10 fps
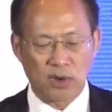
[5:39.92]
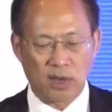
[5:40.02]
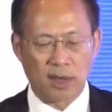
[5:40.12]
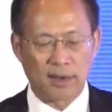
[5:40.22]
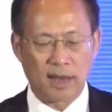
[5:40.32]

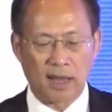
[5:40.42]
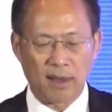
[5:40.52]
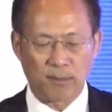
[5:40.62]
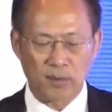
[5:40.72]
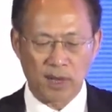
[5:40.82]
and
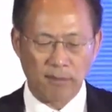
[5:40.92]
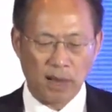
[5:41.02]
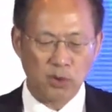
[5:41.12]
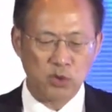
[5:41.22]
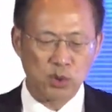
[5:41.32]
have
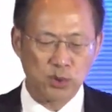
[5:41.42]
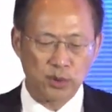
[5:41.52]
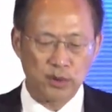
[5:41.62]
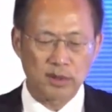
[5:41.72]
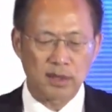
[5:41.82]
our
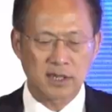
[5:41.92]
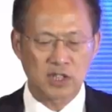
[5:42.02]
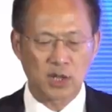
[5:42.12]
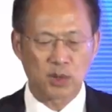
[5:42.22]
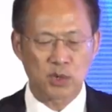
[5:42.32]
student, next
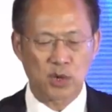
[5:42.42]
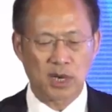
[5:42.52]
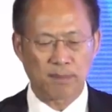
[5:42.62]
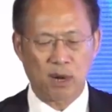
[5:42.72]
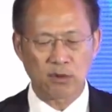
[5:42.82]

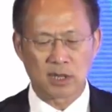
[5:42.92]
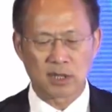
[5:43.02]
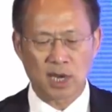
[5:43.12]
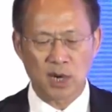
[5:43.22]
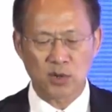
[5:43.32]
generation, have cultural
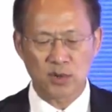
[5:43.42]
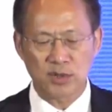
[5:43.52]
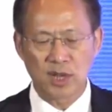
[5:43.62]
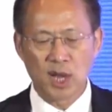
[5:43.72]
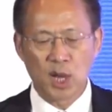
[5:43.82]

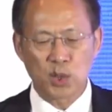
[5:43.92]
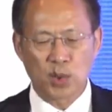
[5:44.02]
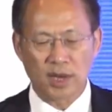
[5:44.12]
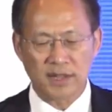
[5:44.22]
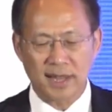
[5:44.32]
intelligence
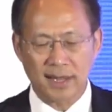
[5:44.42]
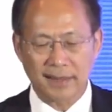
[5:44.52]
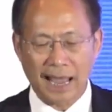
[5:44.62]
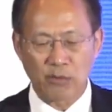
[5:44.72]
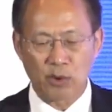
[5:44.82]
to
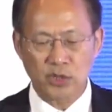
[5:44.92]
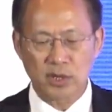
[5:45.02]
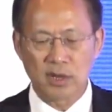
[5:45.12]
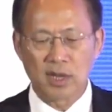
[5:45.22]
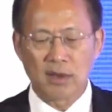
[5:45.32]
understand
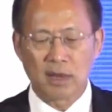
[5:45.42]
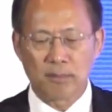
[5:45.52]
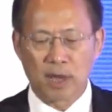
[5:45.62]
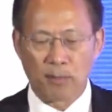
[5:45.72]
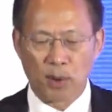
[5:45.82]
diverse
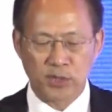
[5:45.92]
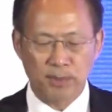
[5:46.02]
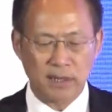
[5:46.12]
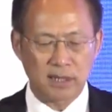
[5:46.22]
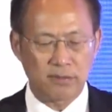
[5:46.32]

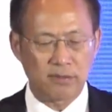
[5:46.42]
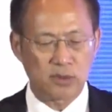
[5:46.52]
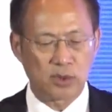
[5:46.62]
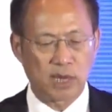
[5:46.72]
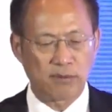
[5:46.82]

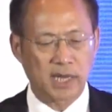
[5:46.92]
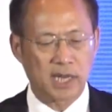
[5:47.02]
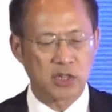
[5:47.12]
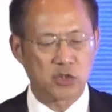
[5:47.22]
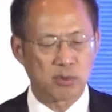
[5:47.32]
perspective to
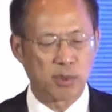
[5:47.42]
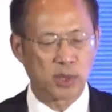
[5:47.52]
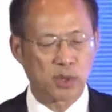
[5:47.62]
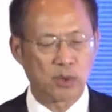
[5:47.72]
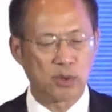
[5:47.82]
navigate
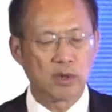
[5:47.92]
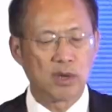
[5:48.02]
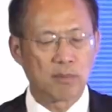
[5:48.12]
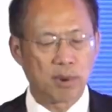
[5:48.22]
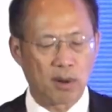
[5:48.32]
geopolitical
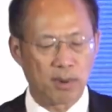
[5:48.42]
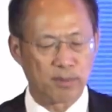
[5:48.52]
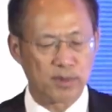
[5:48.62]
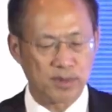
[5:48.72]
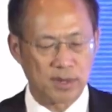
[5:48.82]

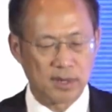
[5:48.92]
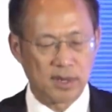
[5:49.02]
problems.